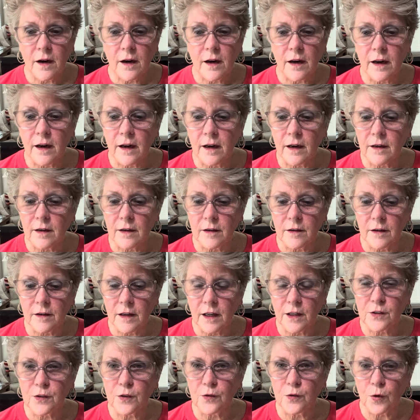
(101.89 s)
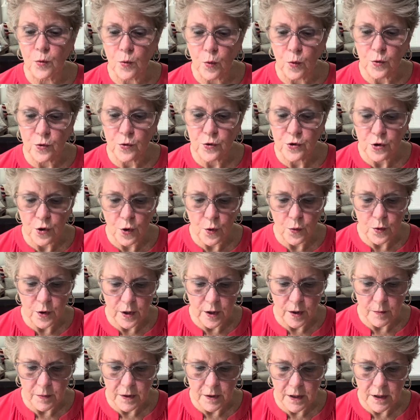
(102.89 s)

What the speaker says: and that's what the Lord showed him.